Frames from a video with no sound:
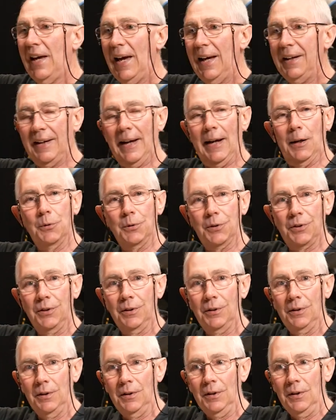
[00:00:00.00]
head out
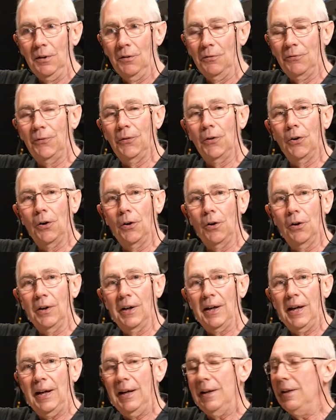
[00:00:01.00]
for
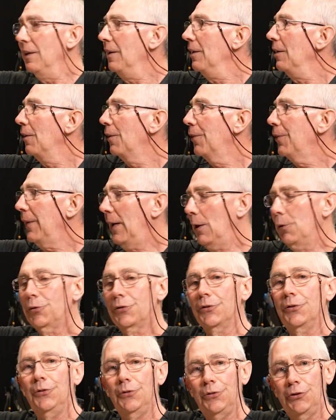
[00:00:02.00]
a
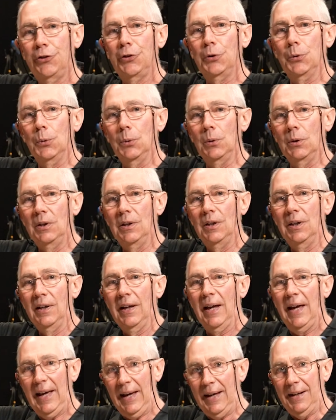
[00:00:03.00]
thousand joule
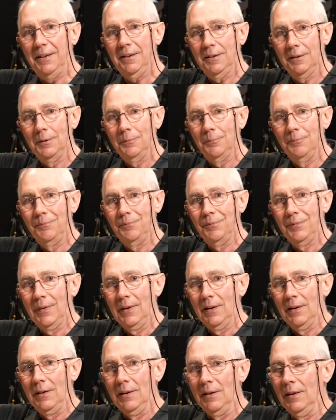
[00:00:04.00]
head,
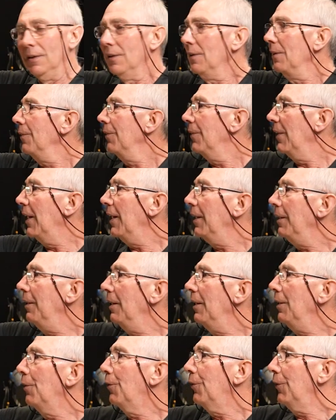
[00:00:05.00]
then
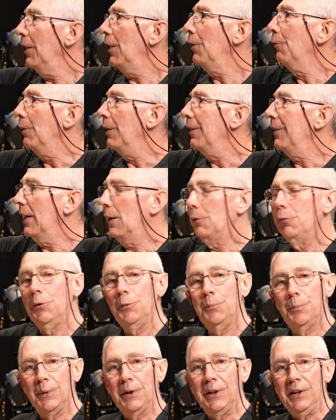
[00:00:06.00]
in theory that
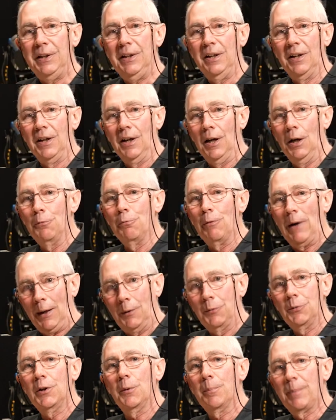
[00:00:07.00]
would be
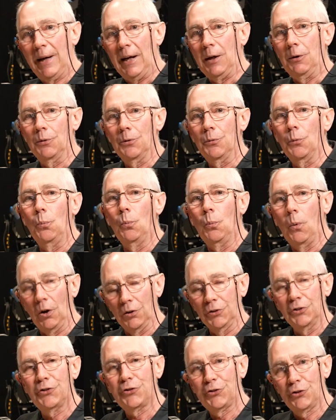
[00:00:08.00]
around about
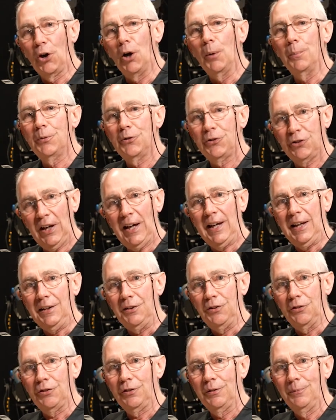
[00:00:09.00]
one stop
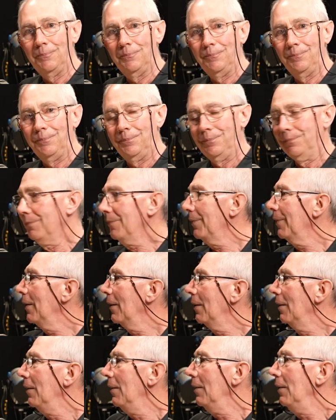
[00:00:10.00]
change.
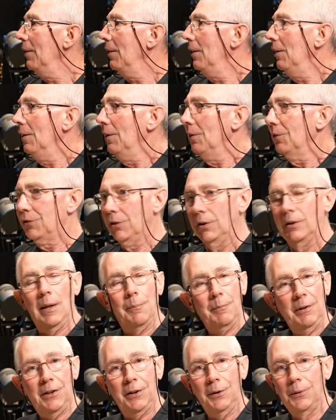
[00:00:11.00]
So
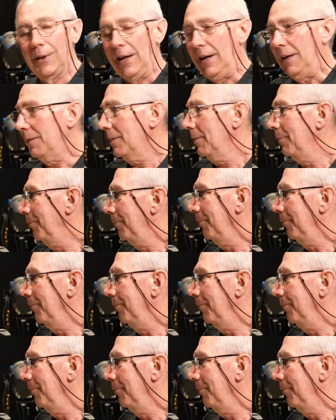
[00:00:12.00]
let me do that.